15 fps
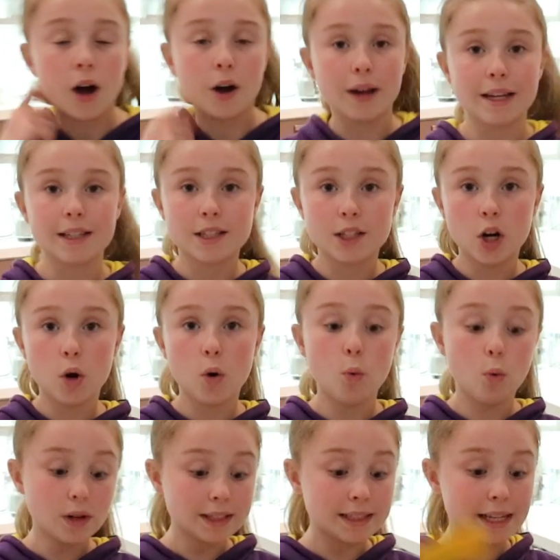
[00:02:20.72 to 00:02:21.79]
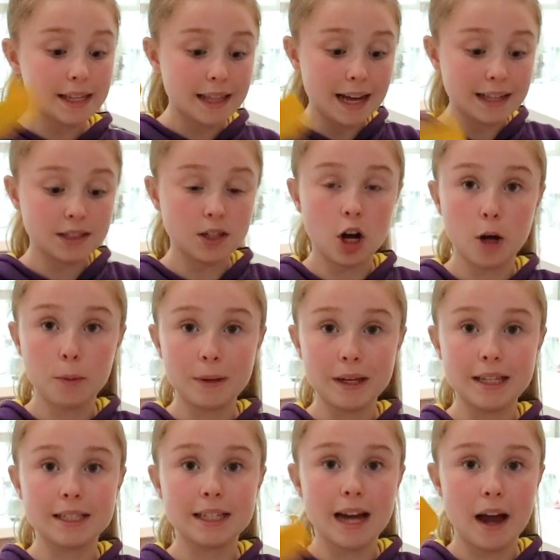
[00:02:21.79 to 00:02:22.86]
Okay, so once that's all
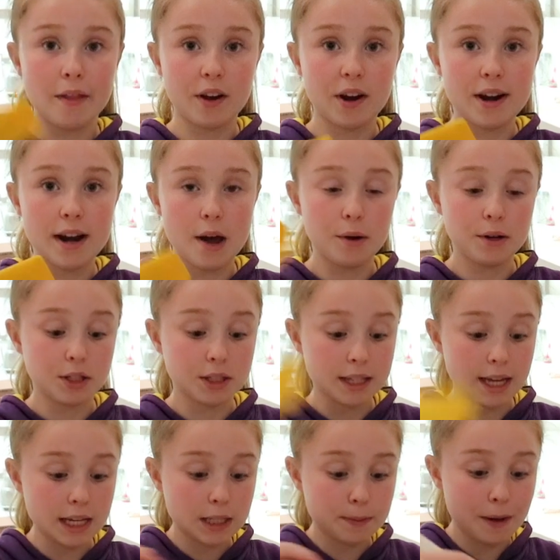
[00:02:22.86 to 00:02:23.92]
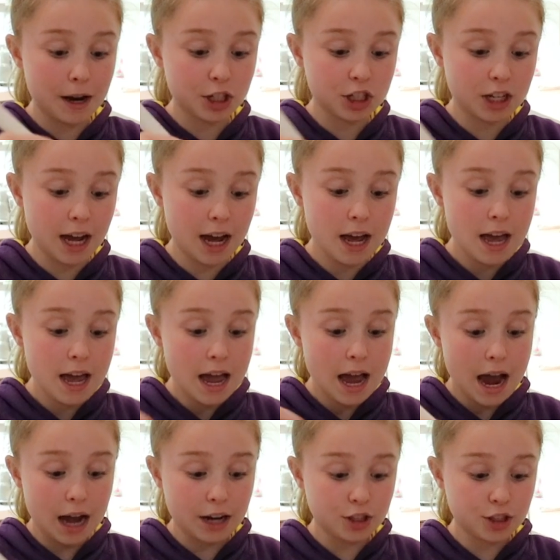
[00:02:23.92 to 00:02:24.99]
beaten together, now I just get a spatula
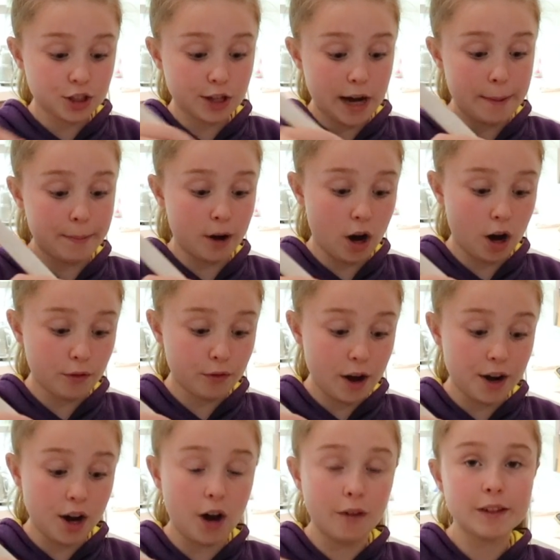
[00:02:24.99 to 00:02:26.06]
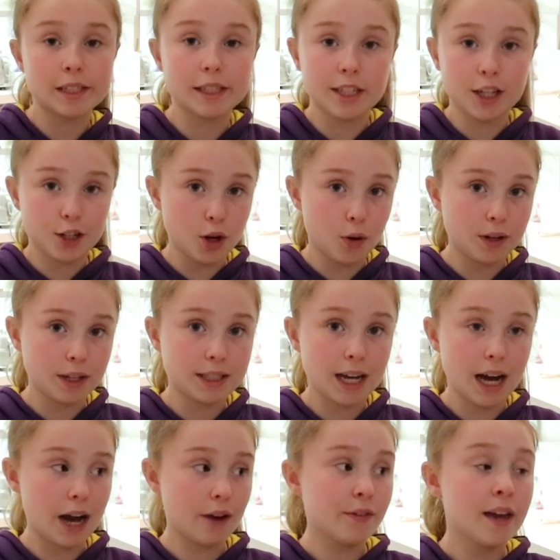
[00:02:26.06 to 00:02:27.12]
and just scrape it off. And obviously you don't need
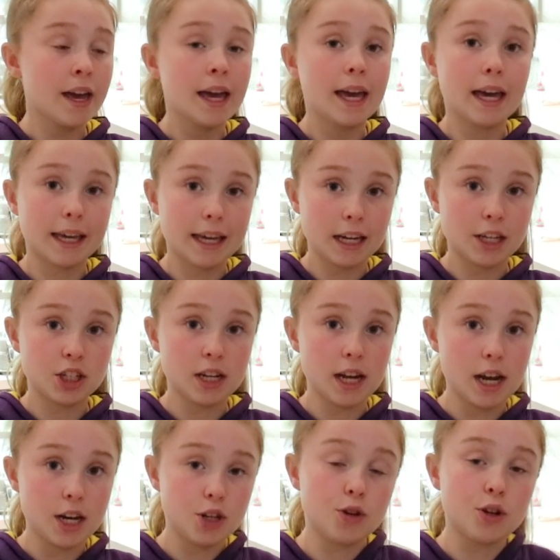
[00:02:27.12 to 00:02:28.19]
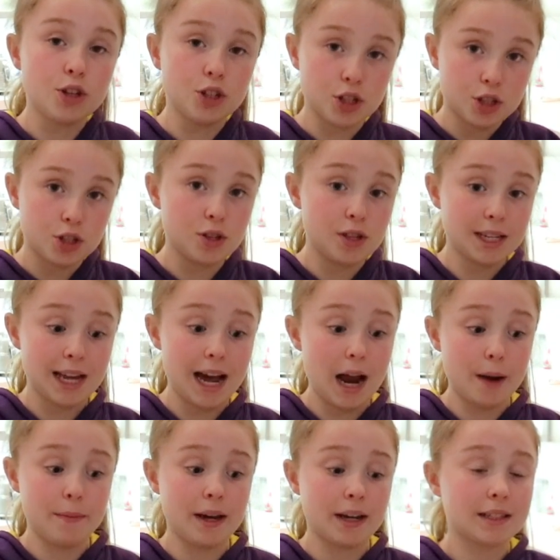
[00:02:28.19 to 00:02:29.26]
to have a KitchenAid, you can just do this
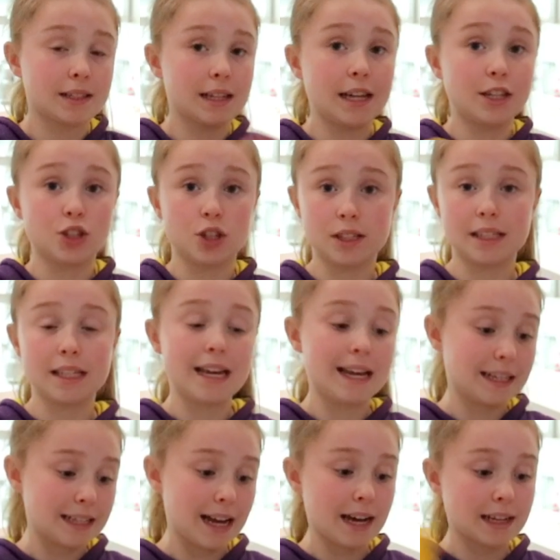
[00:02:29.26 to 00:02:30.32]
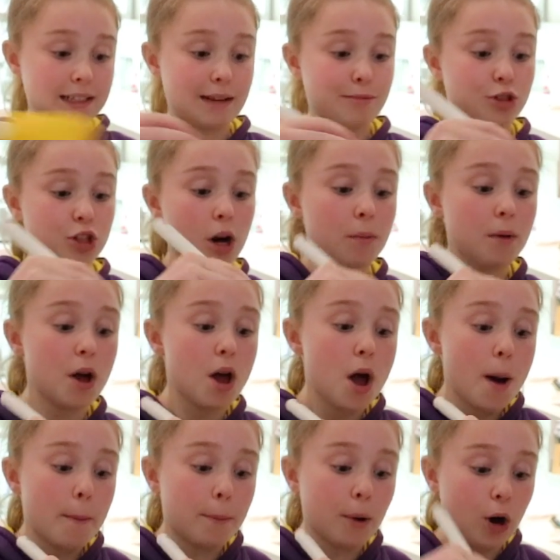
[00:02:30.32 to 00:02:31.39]
hand mix. It does the exact same job,
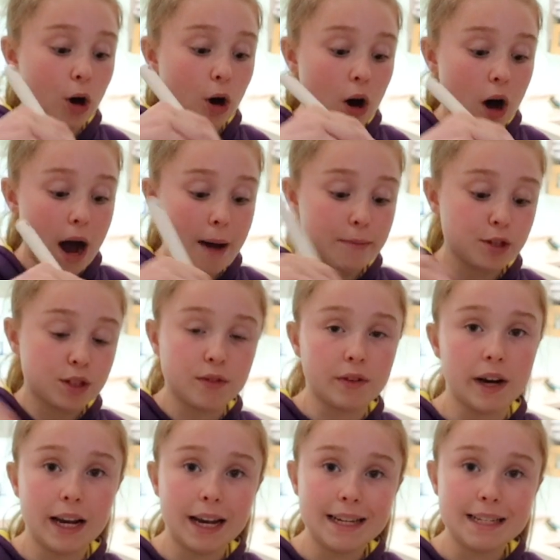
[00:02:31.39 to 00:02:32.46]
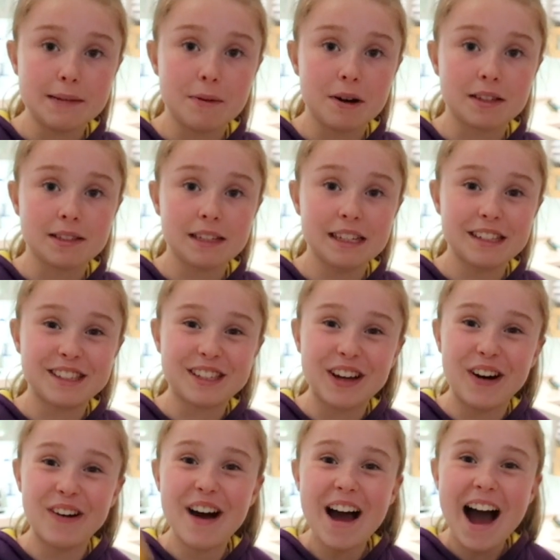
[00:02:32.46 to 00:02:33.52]
but I'm just a very lazy person,
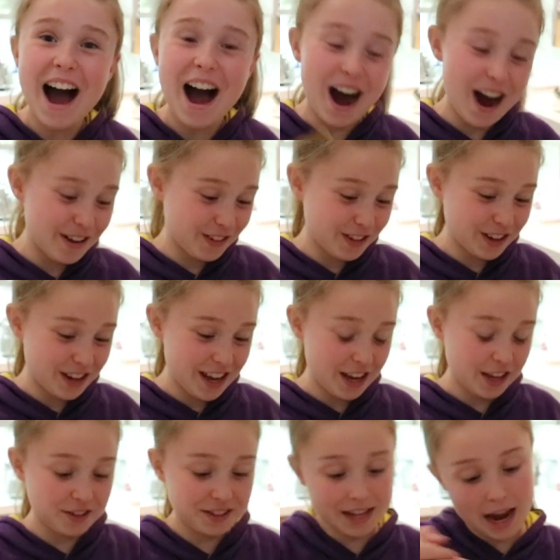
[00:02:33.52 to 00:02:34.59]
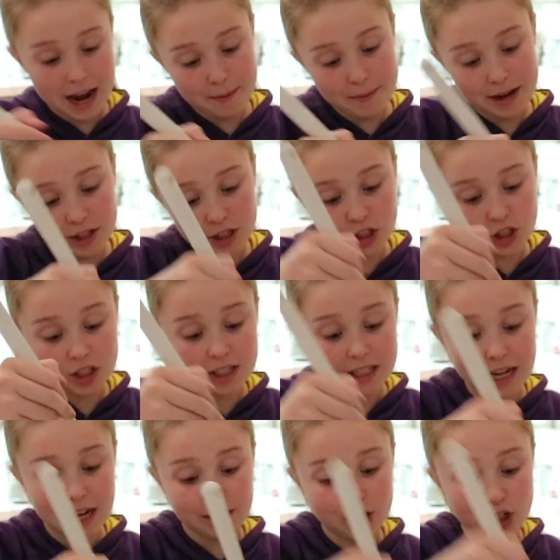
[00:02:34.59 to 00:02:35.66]
so I'm gonna use the hand mixer just
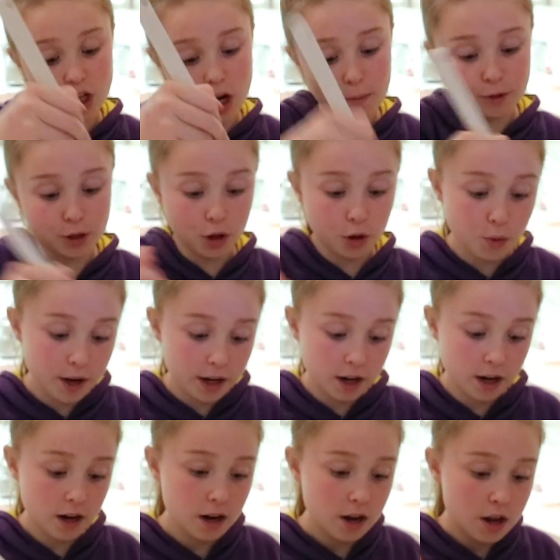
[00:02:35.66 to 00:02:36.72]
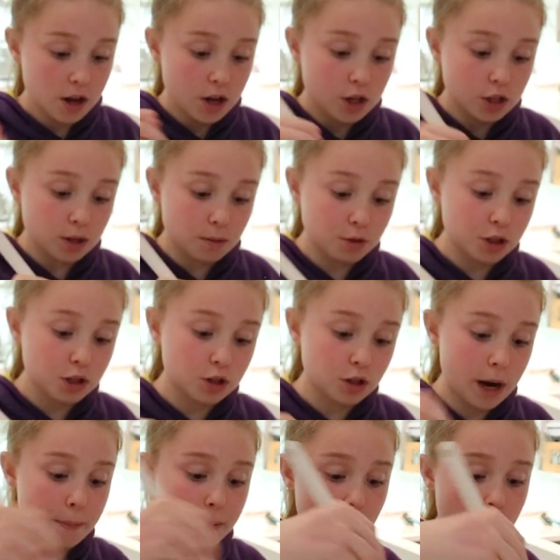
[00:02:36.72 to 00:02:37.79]
to get the job done quicker. So I'm just
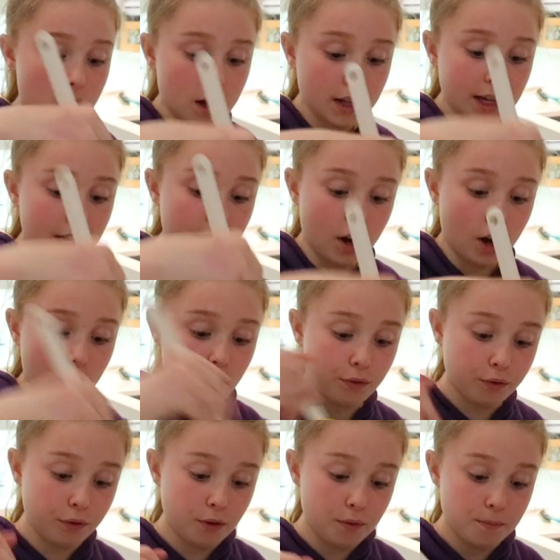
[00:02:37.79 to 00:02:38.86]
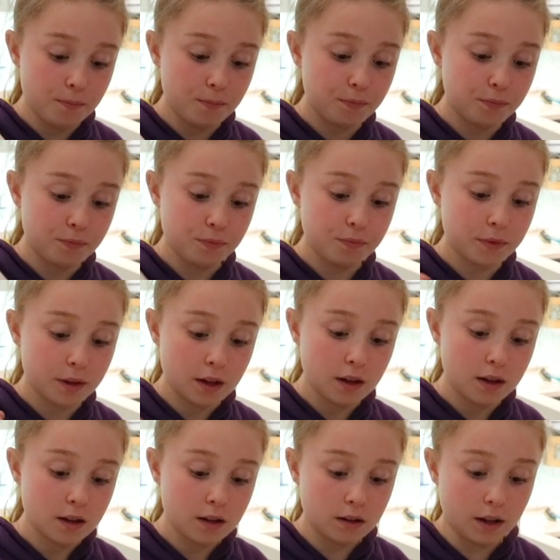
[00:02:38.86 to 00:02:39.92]
scraping all that off,
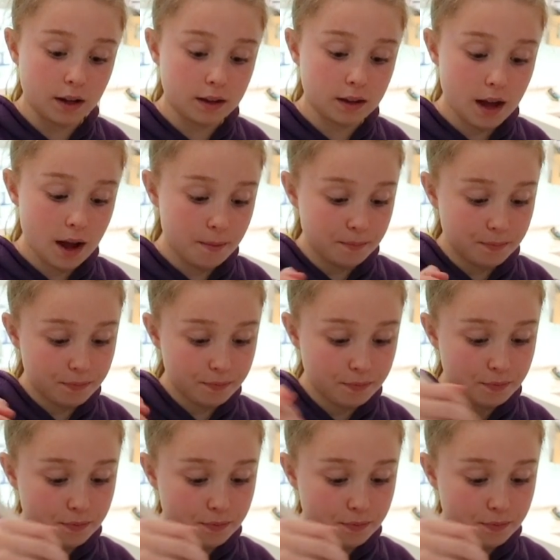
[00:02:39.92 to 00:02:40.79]
like that.